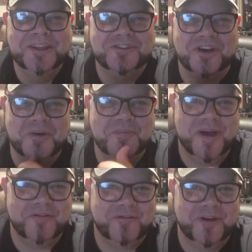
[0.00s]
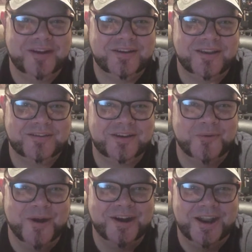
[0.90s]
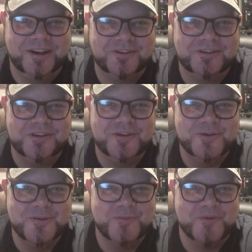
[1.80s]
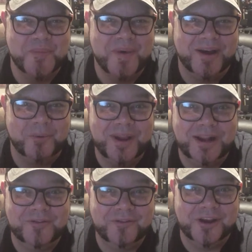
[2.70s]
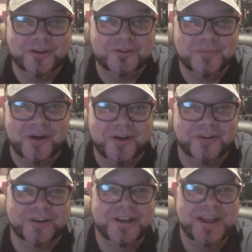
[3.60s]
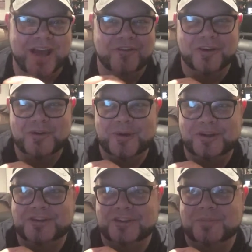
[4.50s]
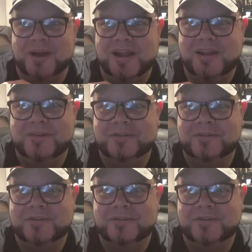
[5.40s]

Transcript: So I hope you have a fantastic one and see you for my weekly video tomorrow. Have a good one. Cheers. Bye.